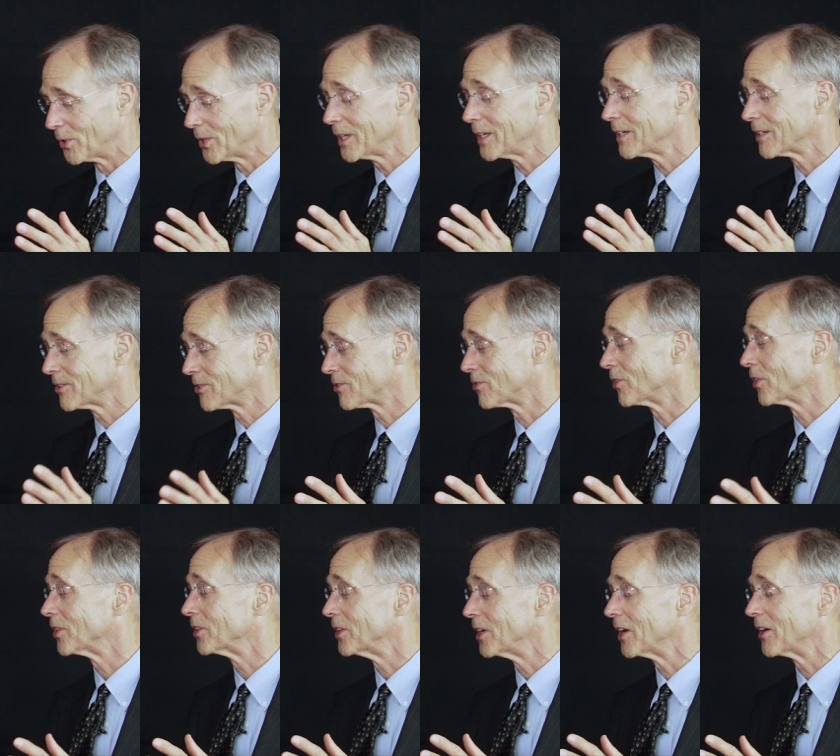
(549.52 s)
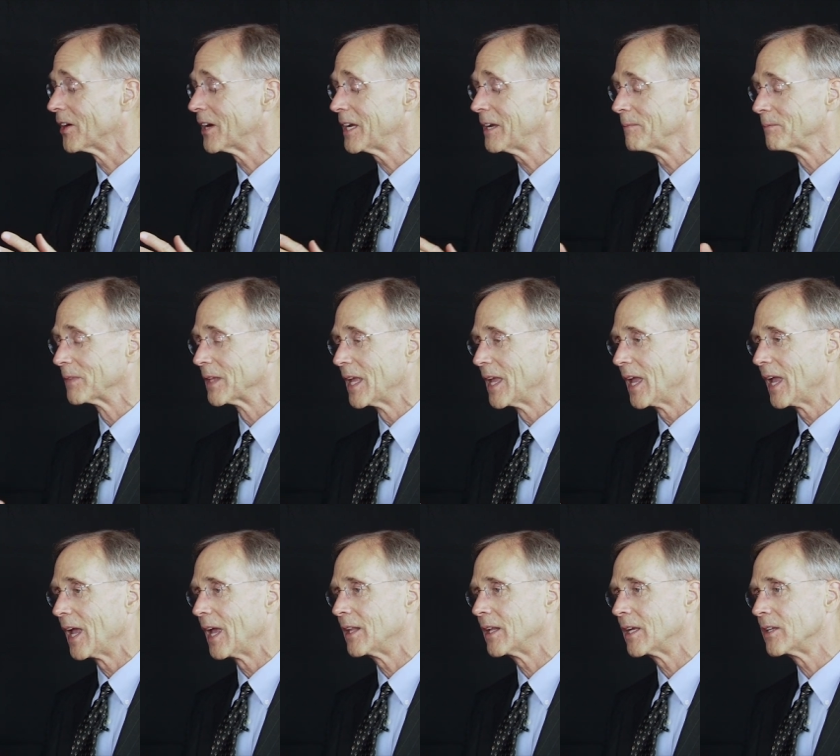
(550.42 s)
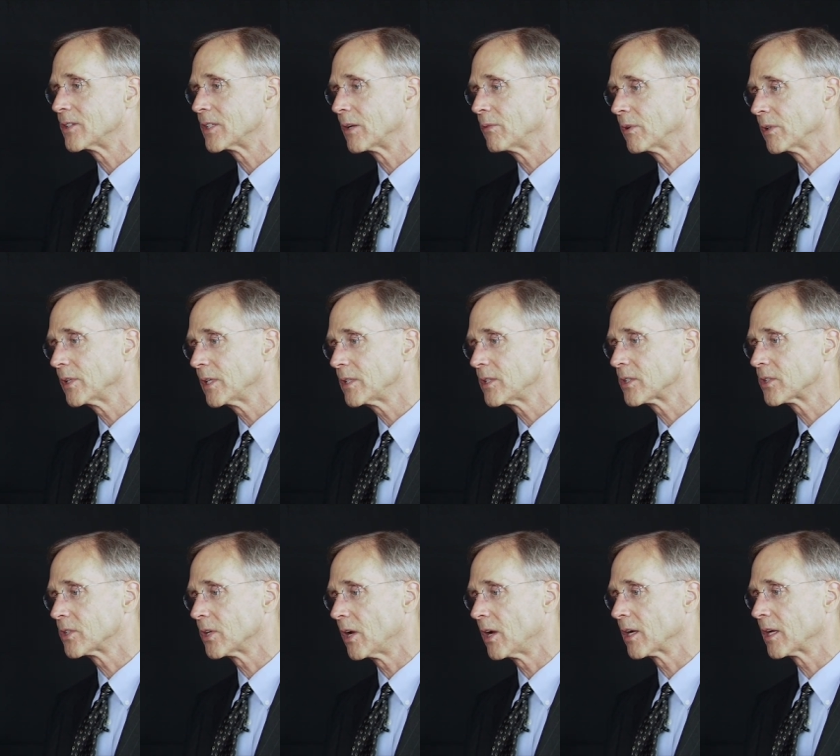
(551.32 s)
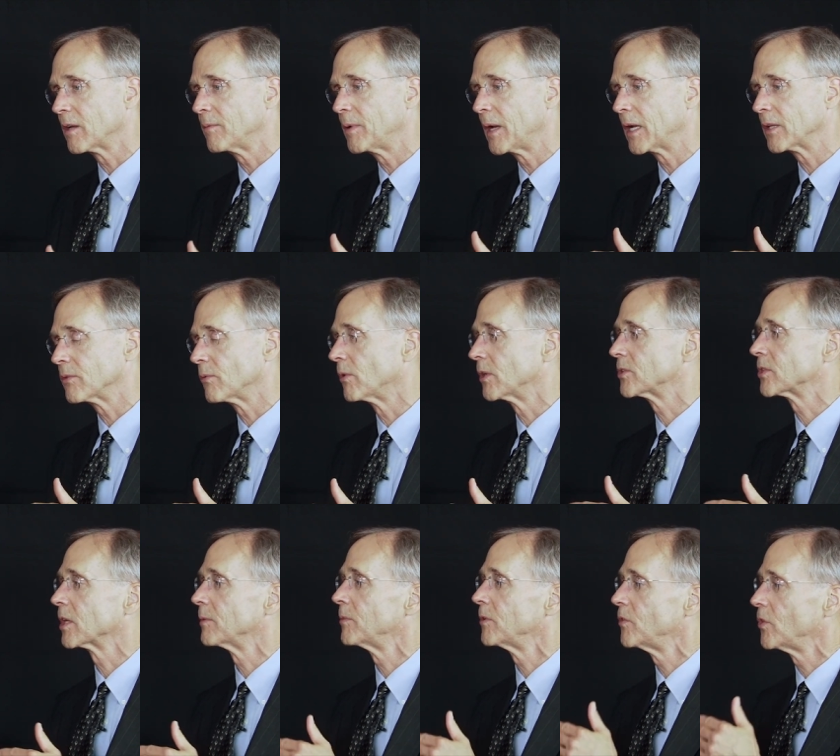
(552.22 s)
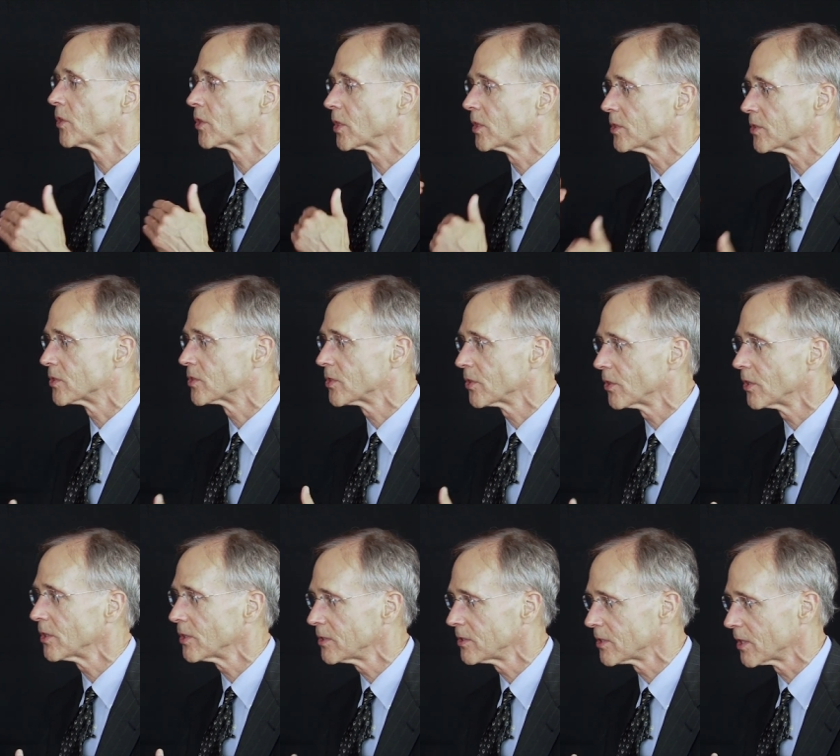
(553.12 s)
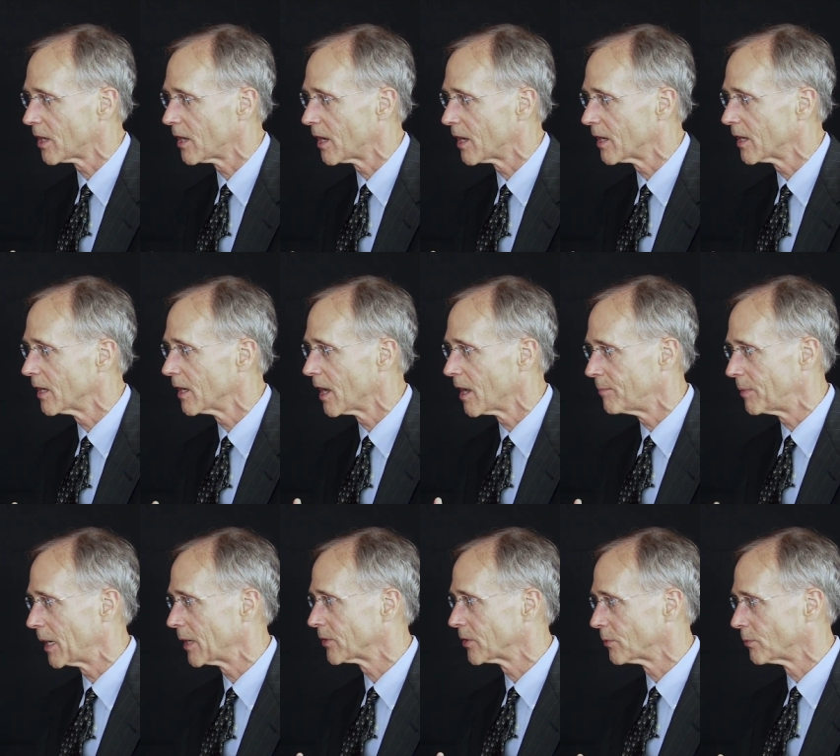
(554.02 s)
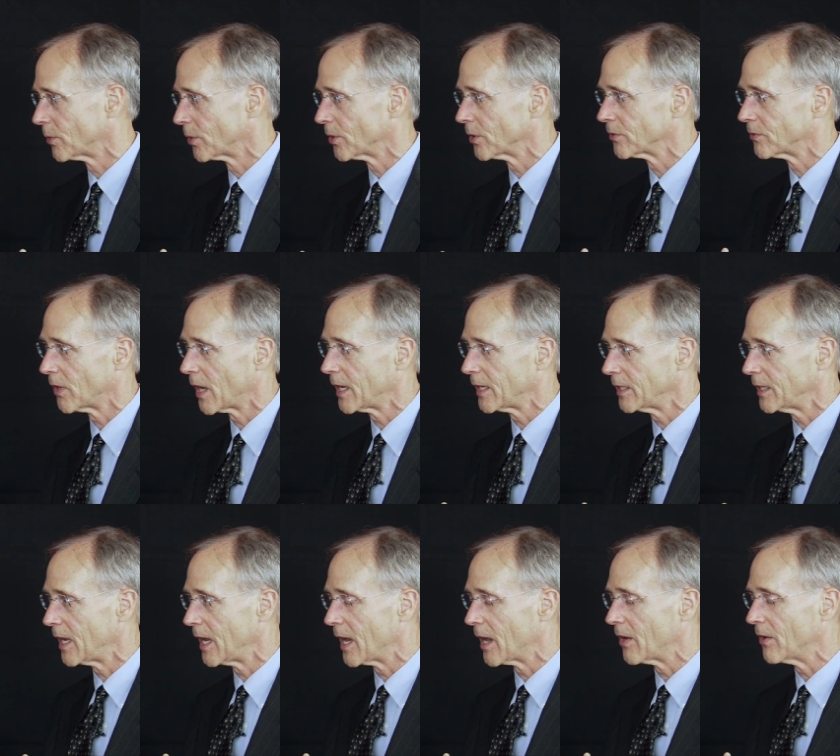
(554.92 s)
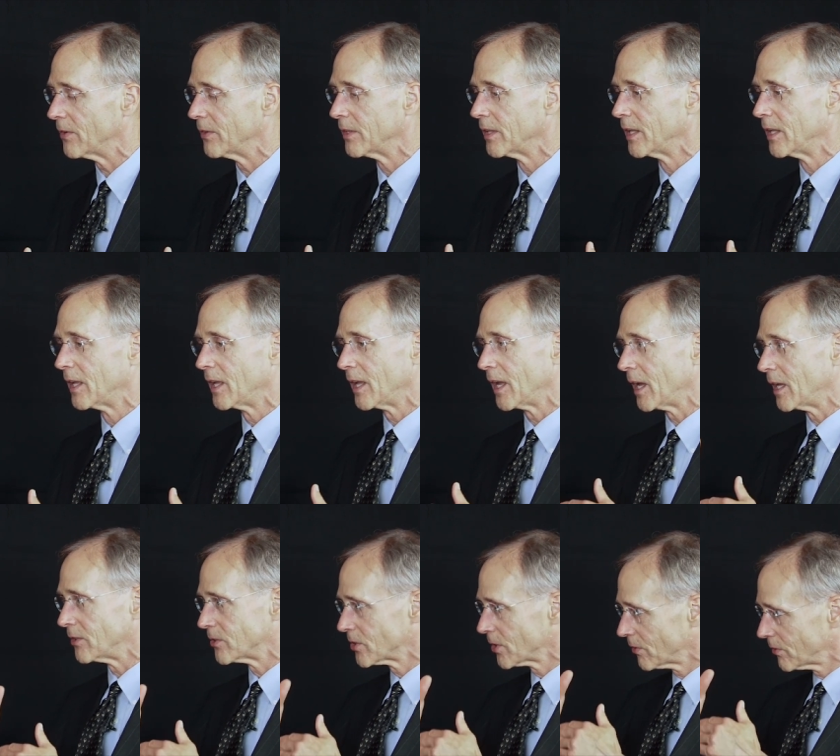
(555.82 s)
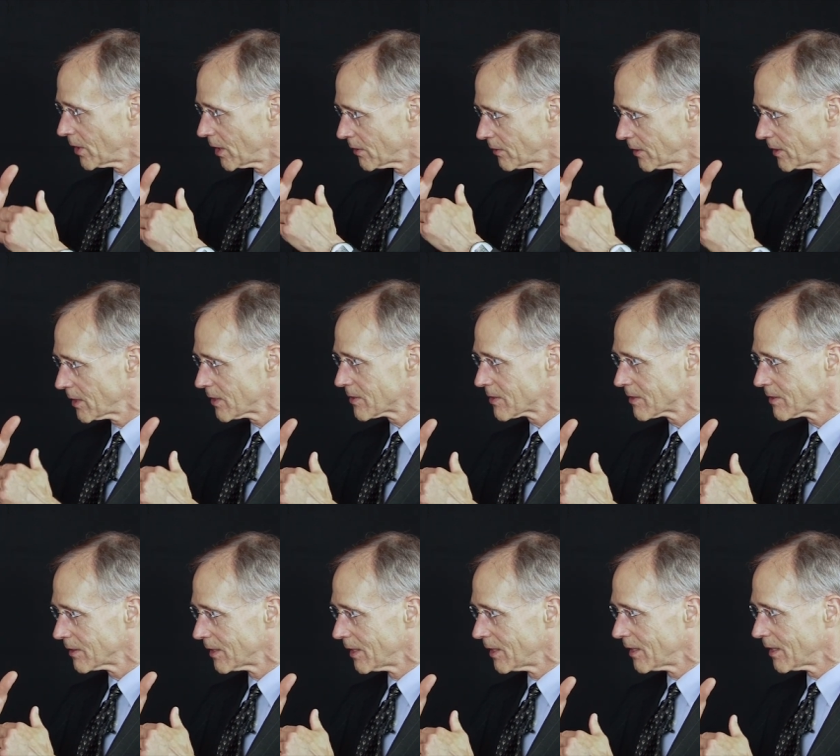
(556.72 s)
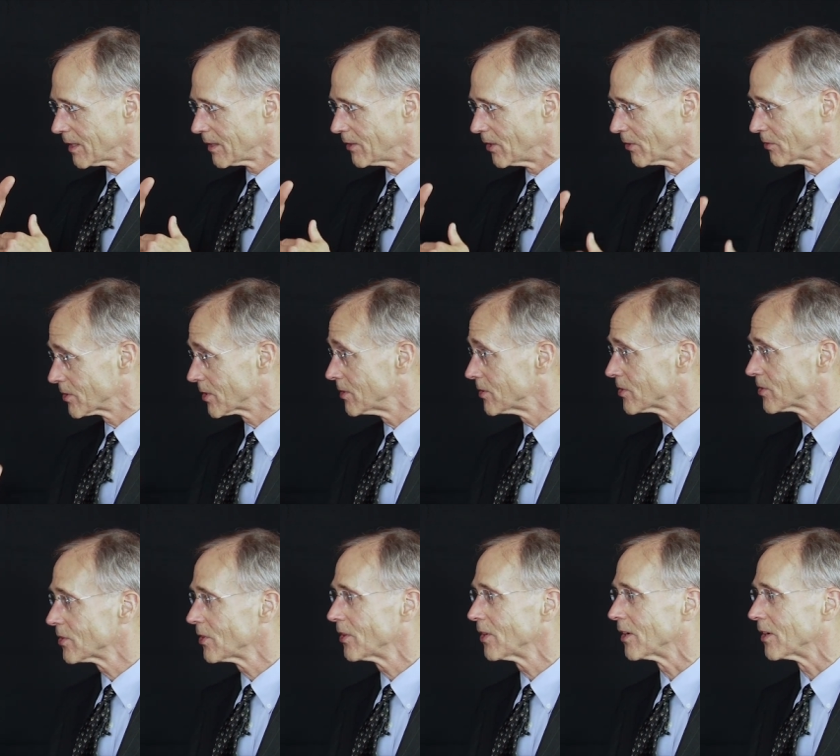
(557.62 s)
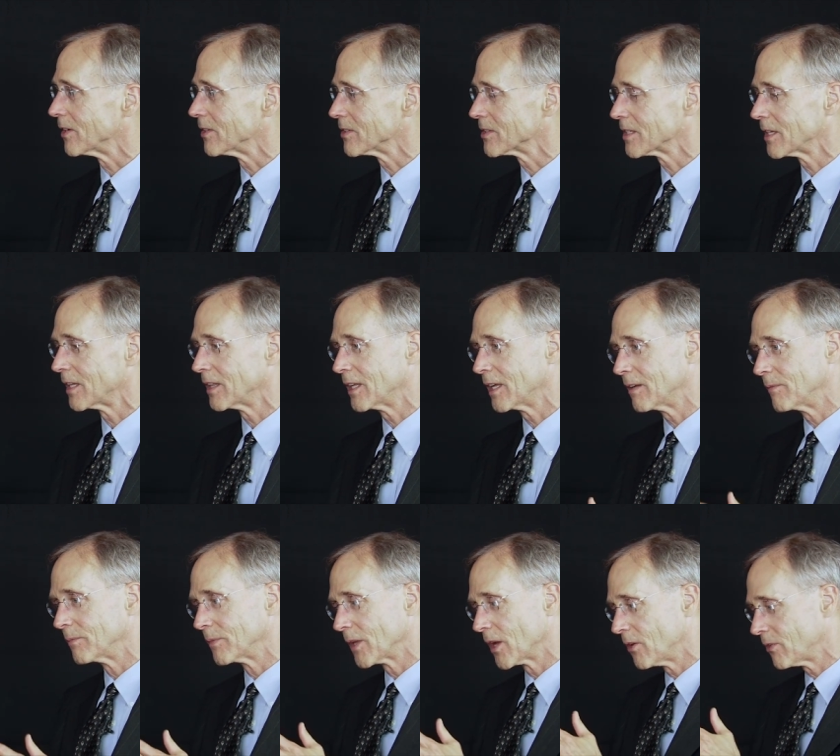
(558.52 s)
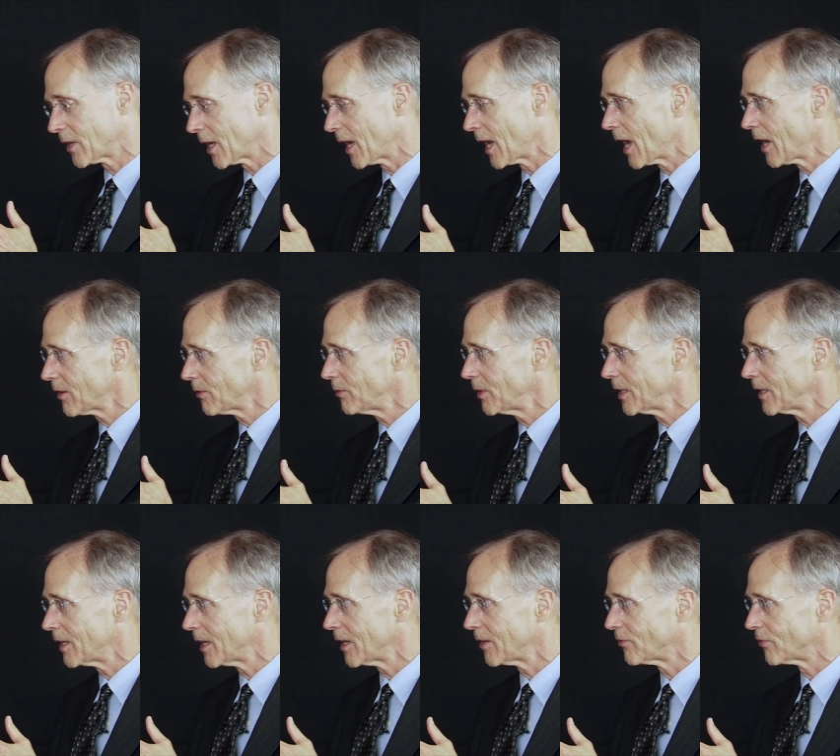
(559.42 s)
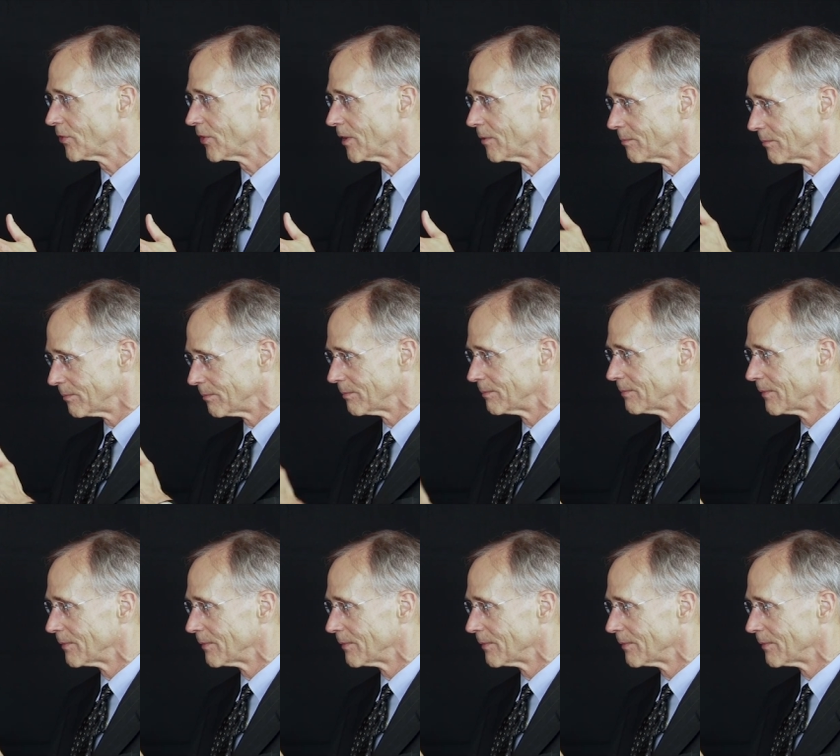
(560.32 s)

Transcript: pretty extraordinary. And I say, well, let's talk about what some of your concerns are about the world right now. And so they'll list those concerns. And then, okay, how do we get from